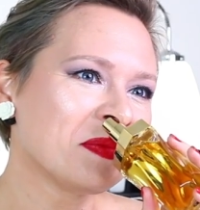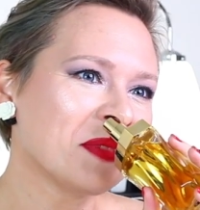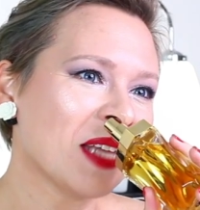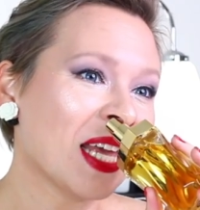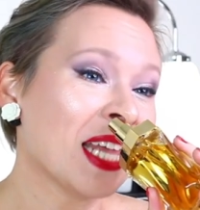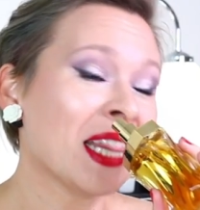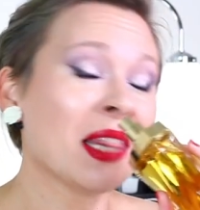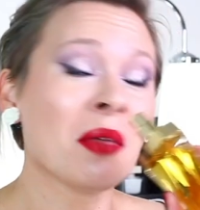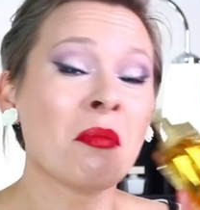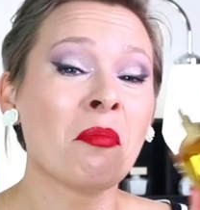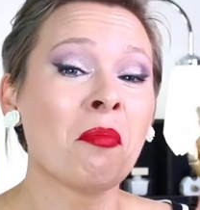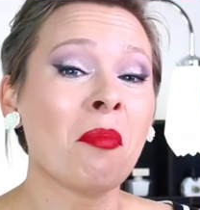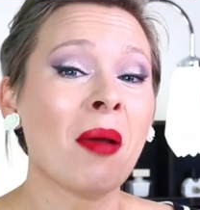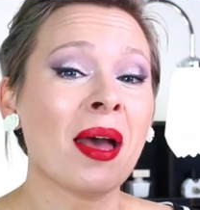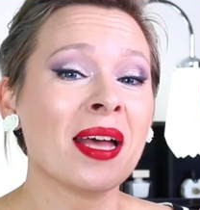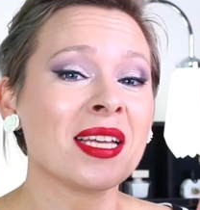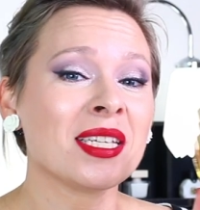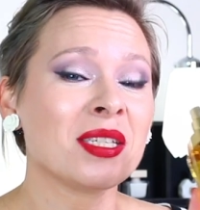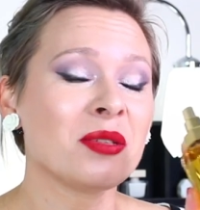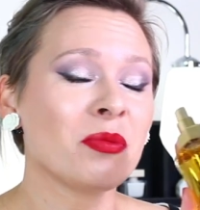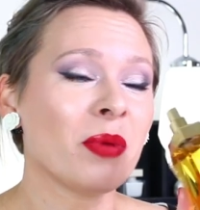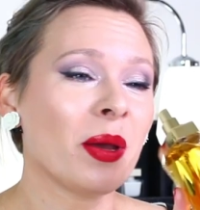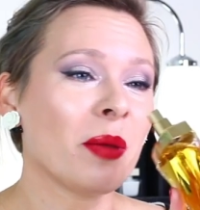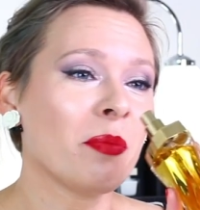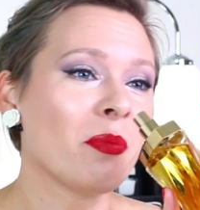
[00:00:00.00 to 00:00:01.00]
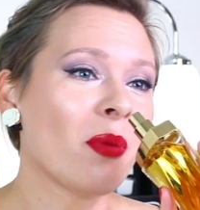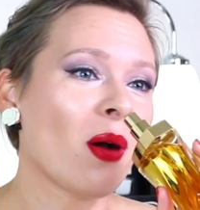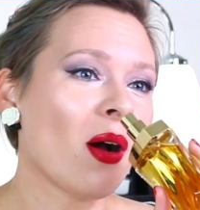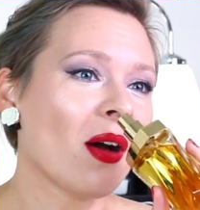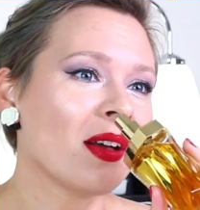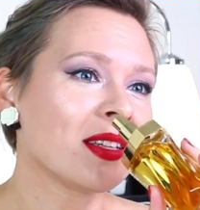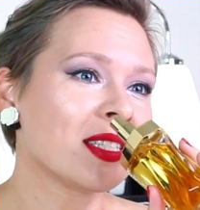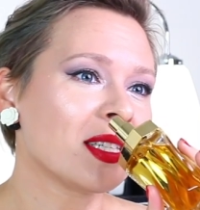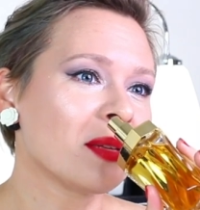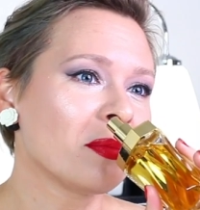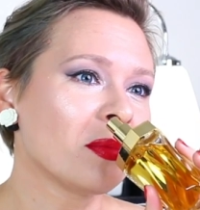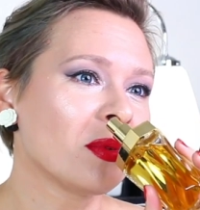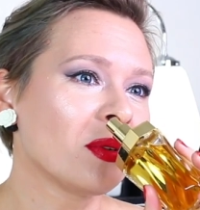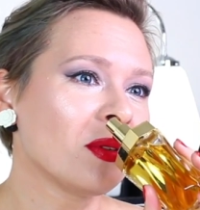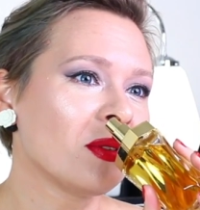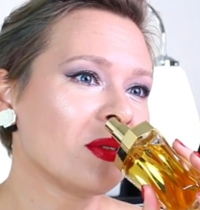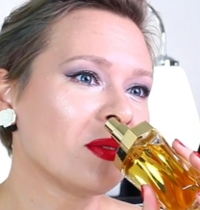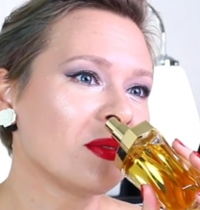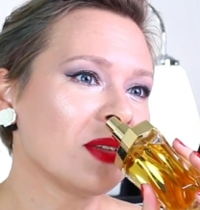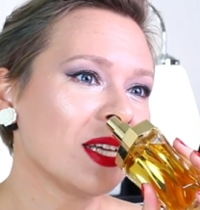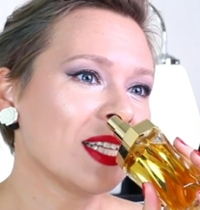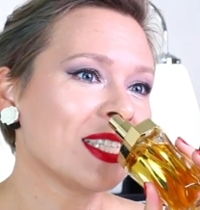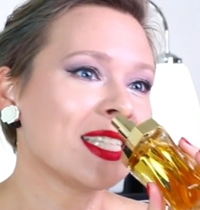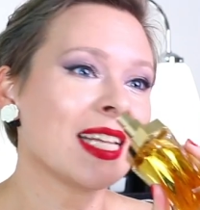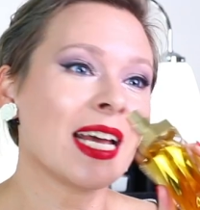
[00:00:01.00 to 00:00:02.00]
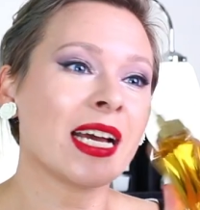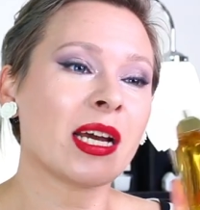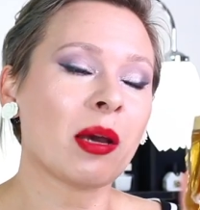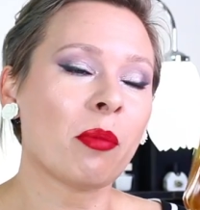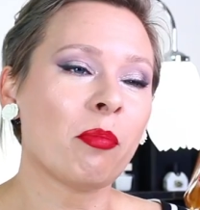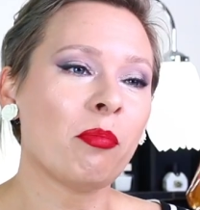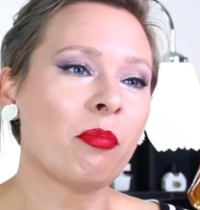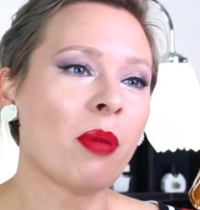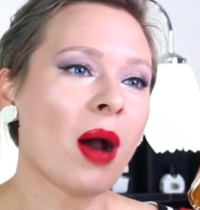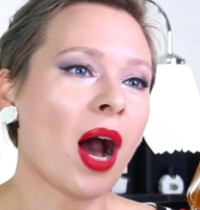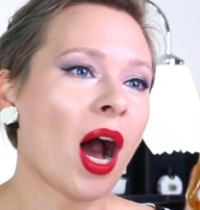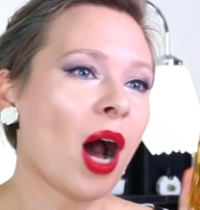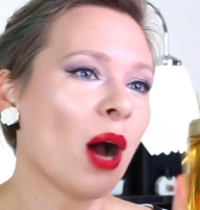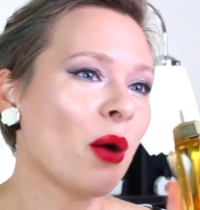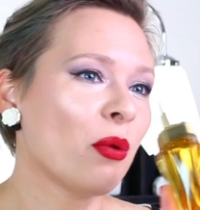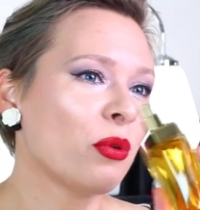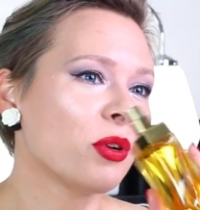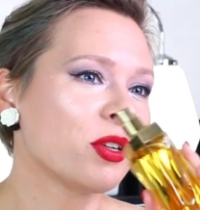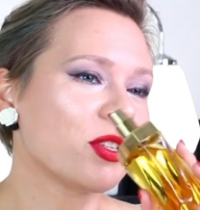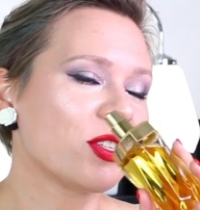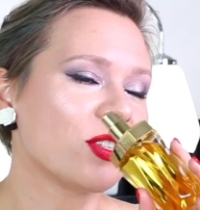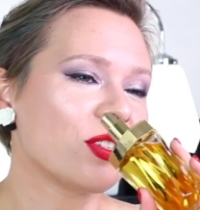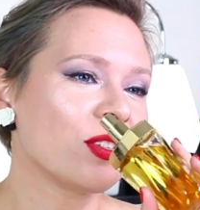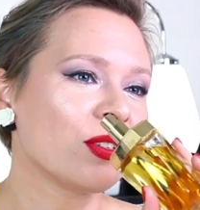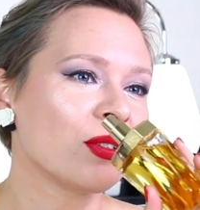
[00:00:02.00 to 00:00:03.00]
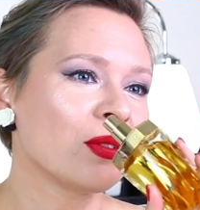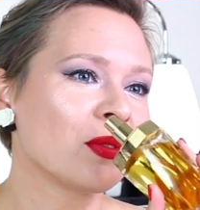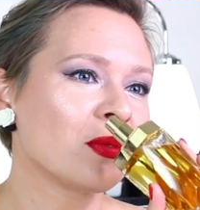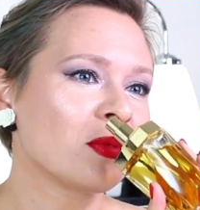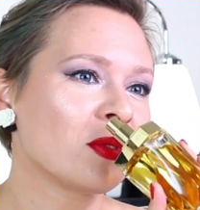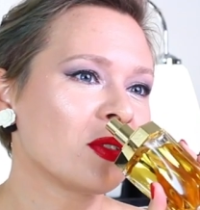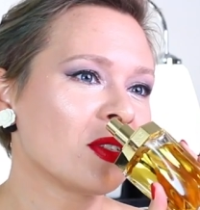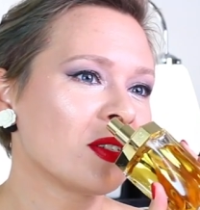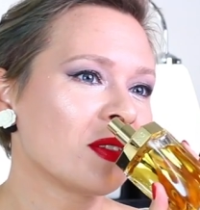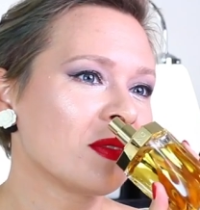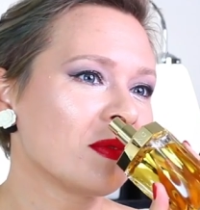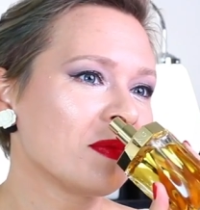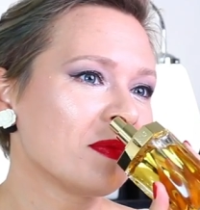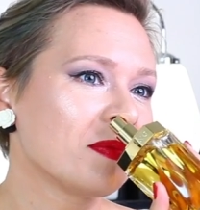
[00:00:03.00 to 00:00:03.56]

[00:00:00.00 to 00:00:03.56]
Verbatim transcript: in the best way possible. It's like a power suit.